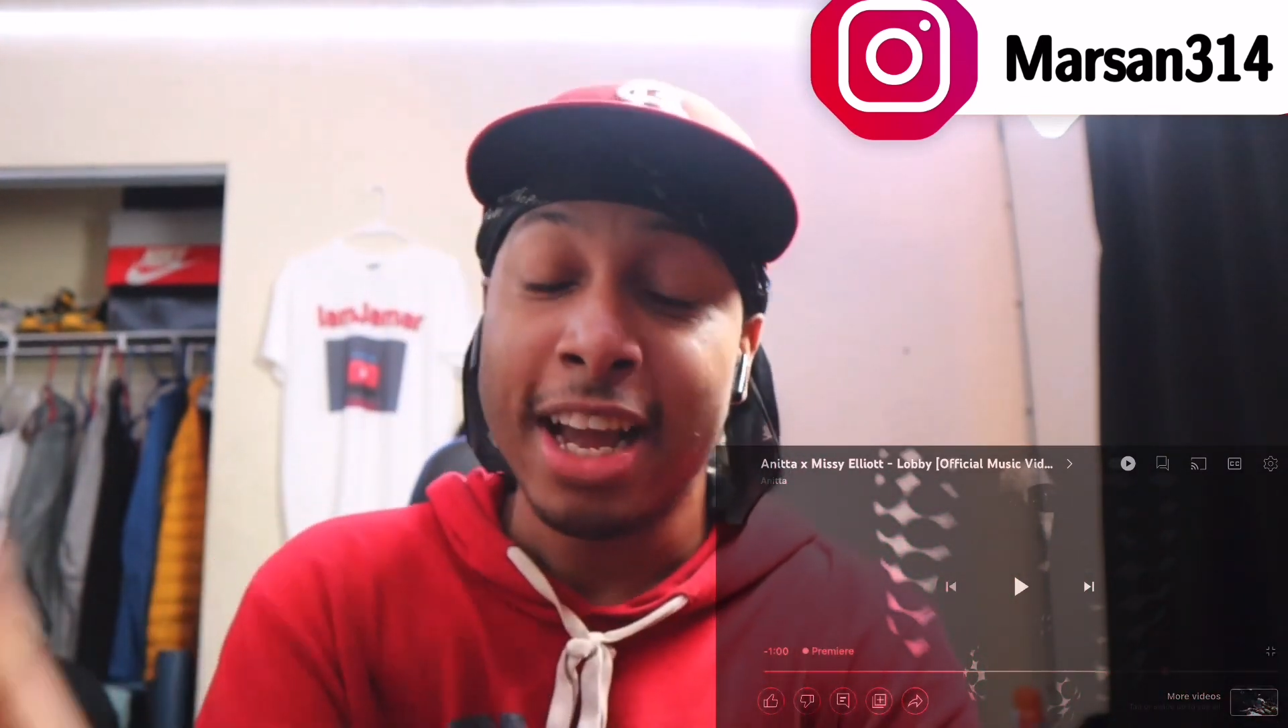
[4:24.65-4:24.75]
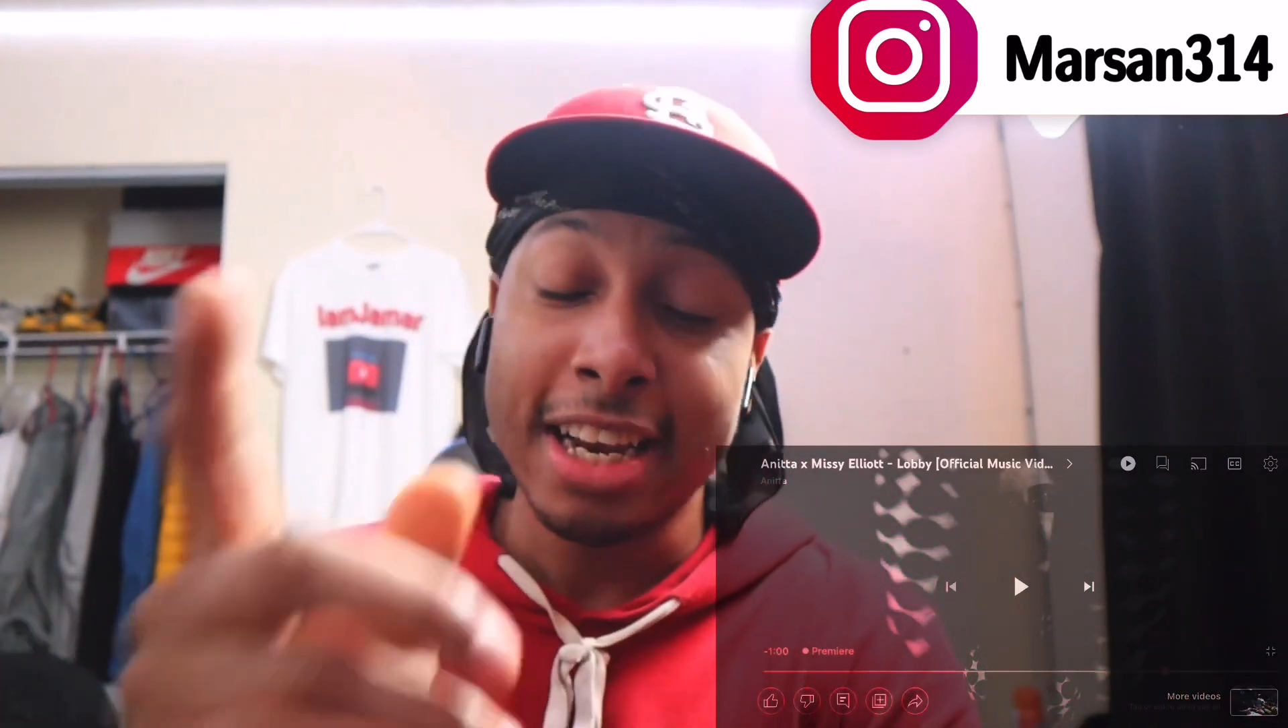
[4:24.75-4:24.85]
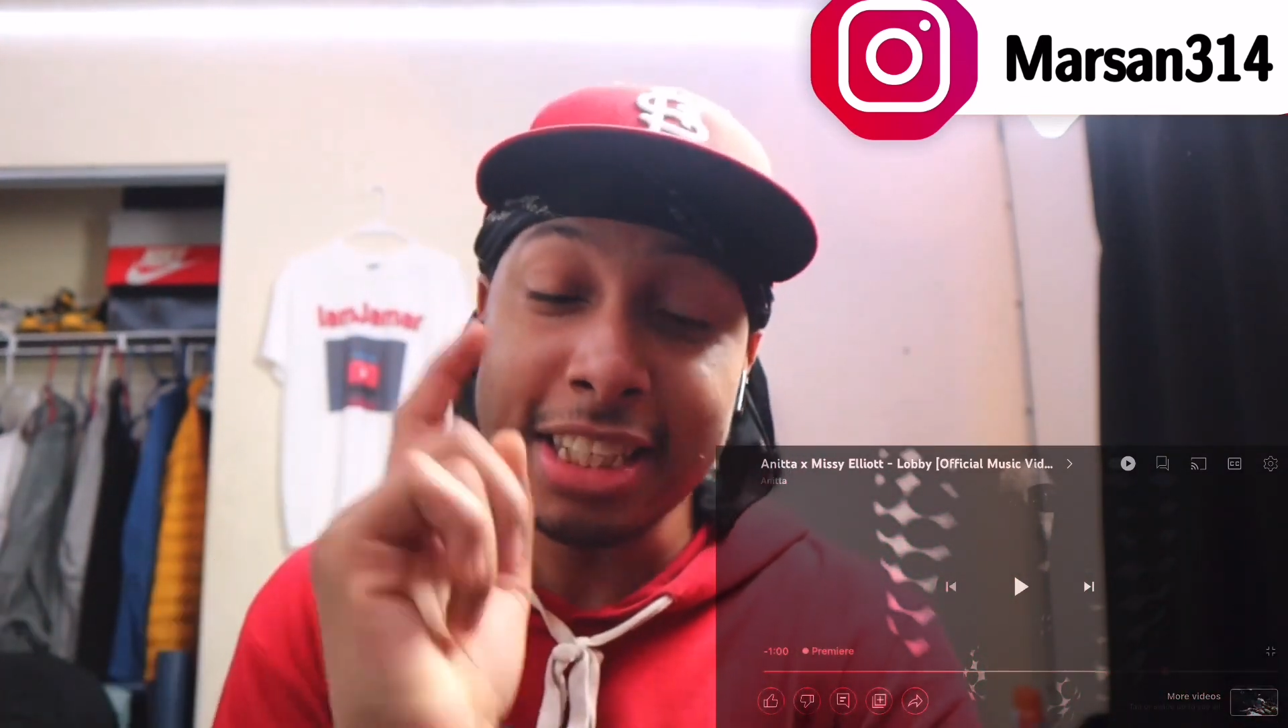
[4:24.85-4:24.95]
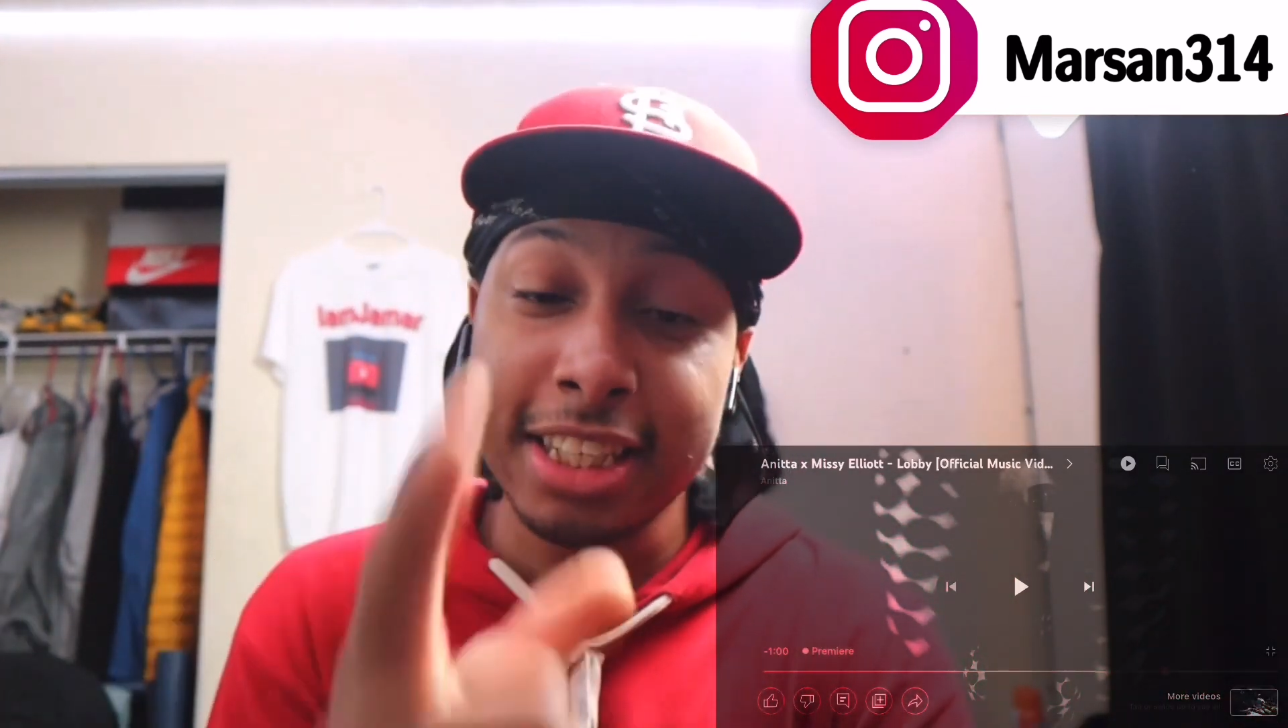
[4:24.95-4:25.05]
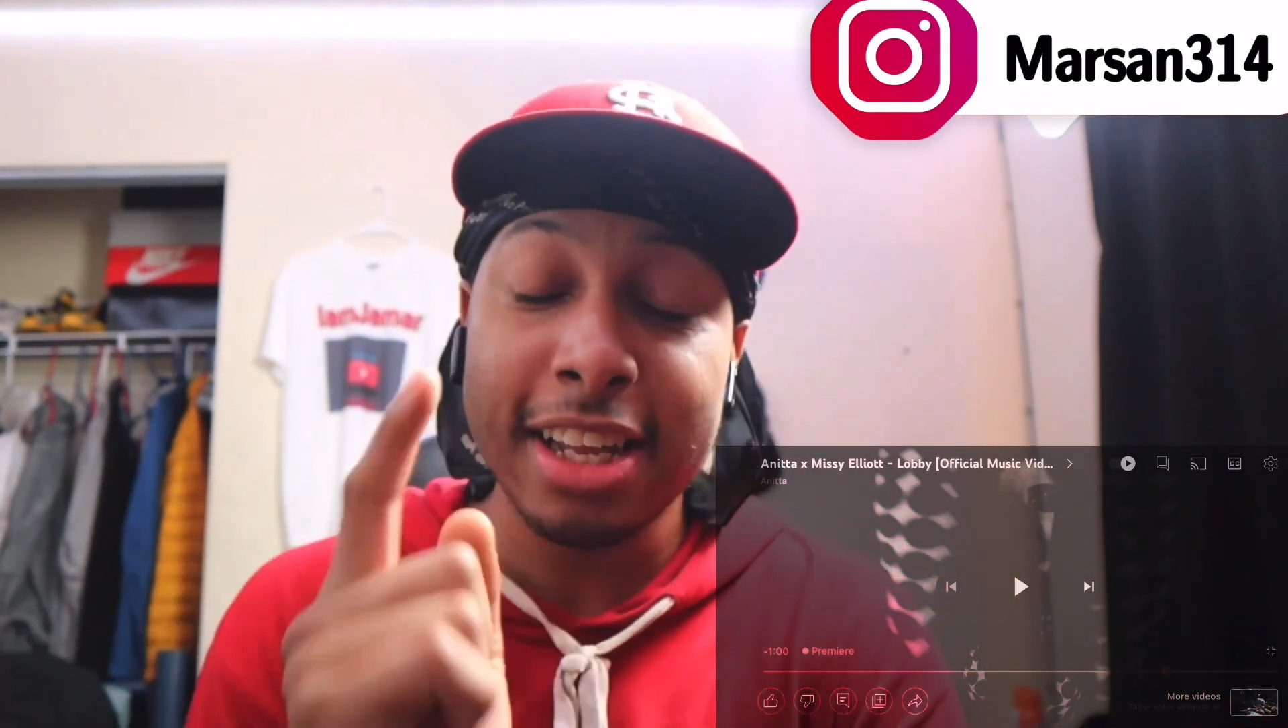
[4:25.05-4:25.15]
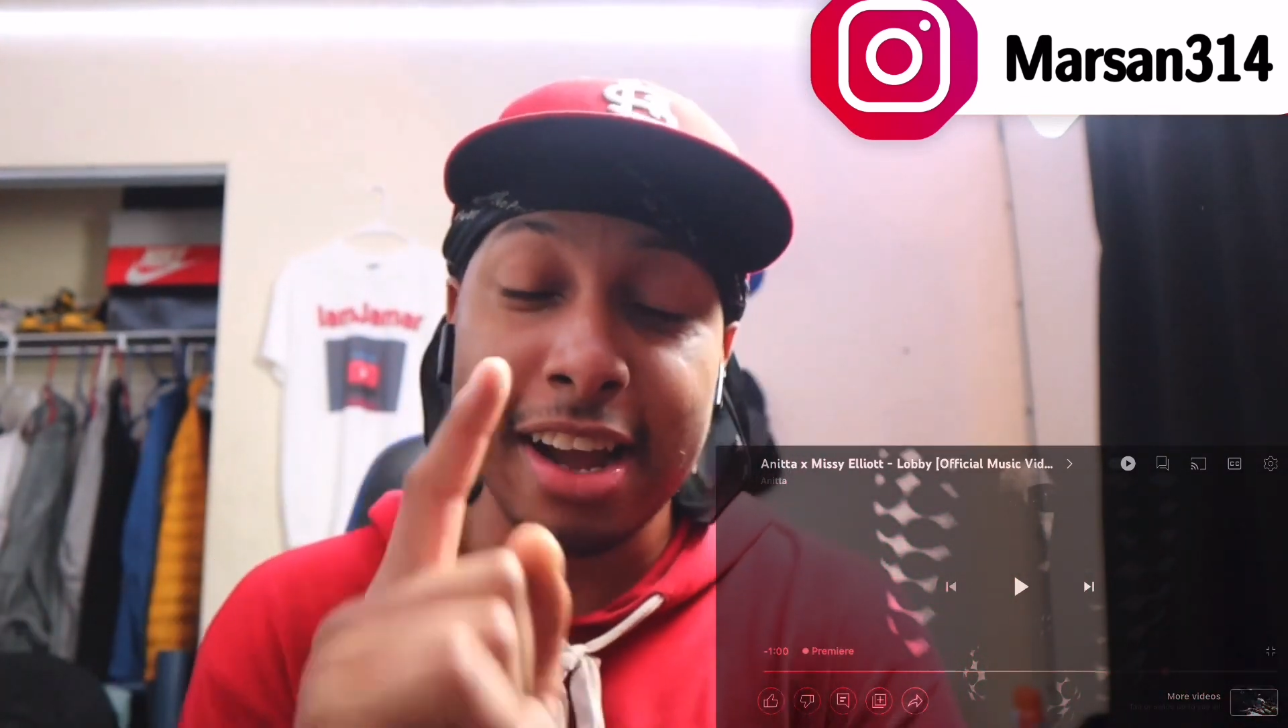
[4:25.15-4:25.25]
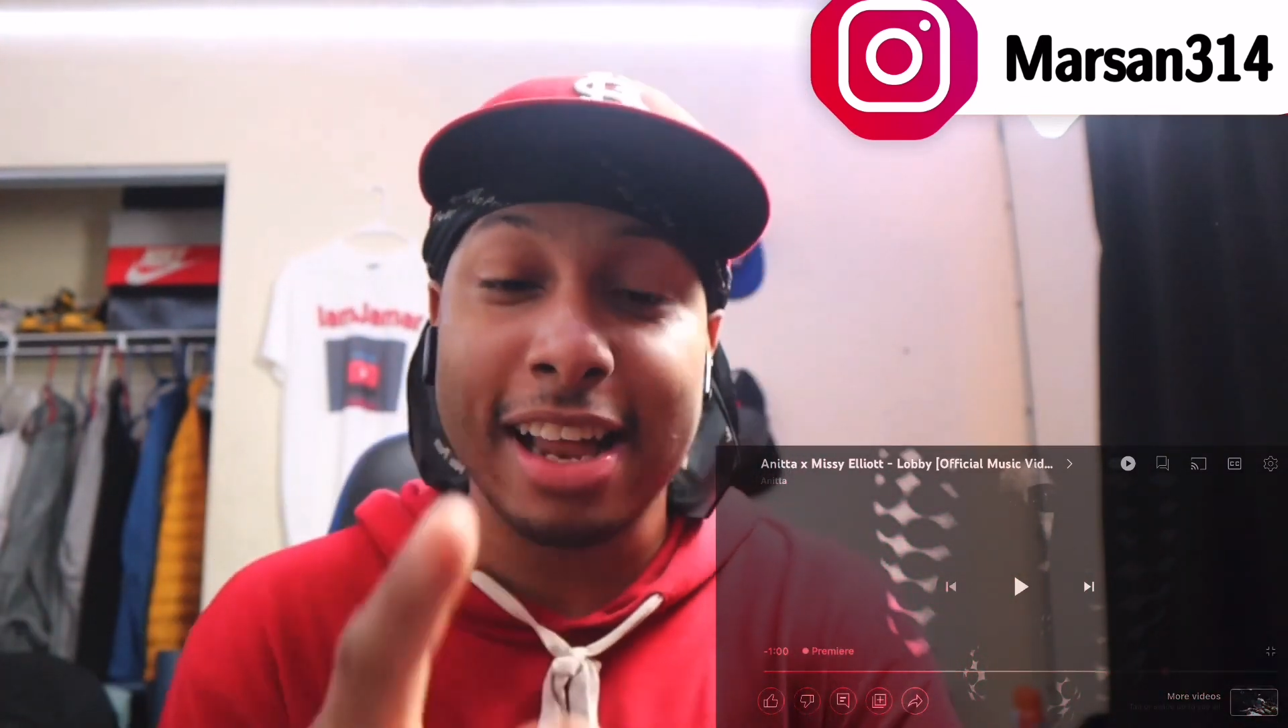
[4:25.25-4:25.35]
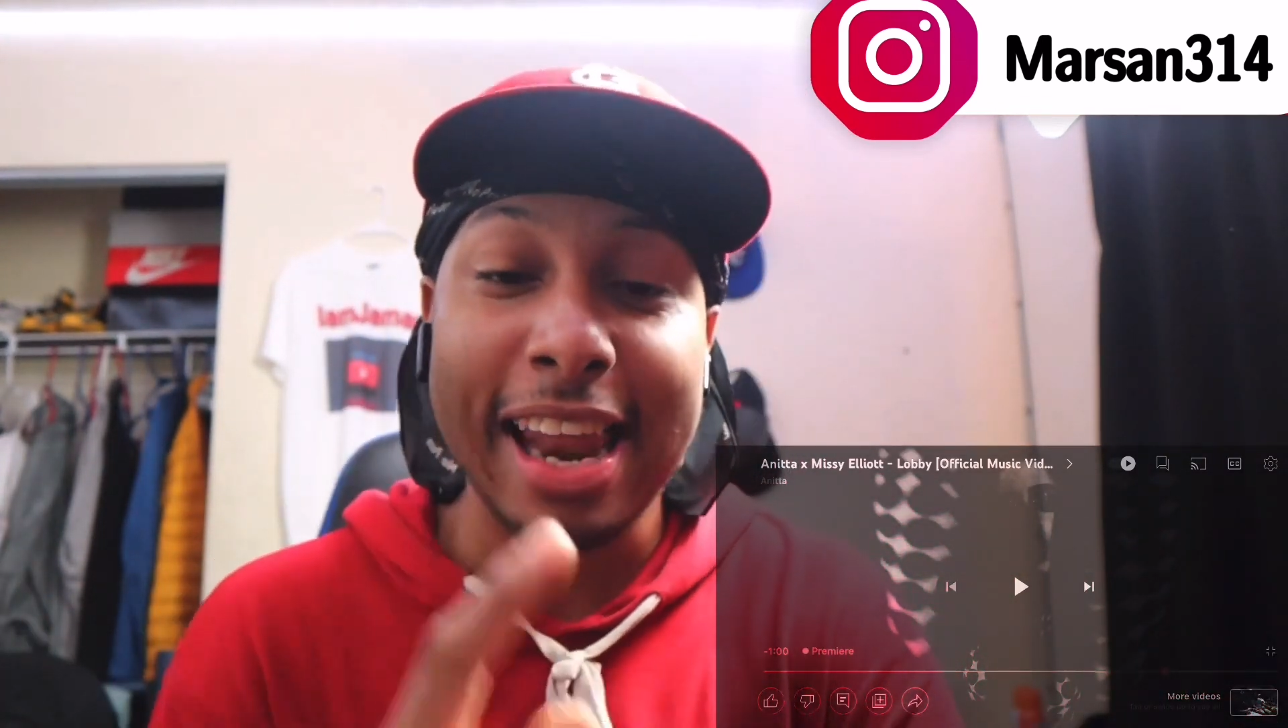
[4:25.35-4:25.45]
This is a good